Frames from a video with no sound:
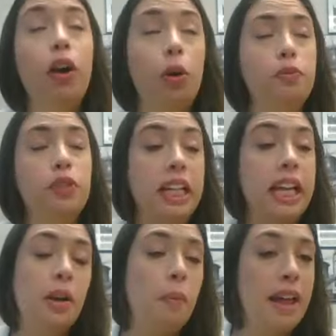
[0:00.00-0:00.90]
hopefully,
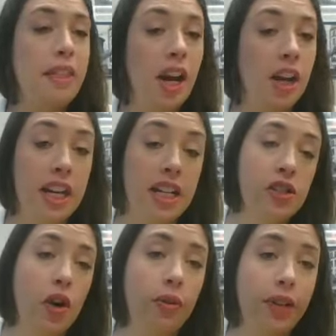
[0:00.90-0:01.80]
in a way that our kids
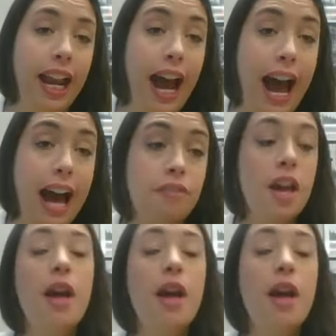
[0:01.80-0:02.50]
don't yet have.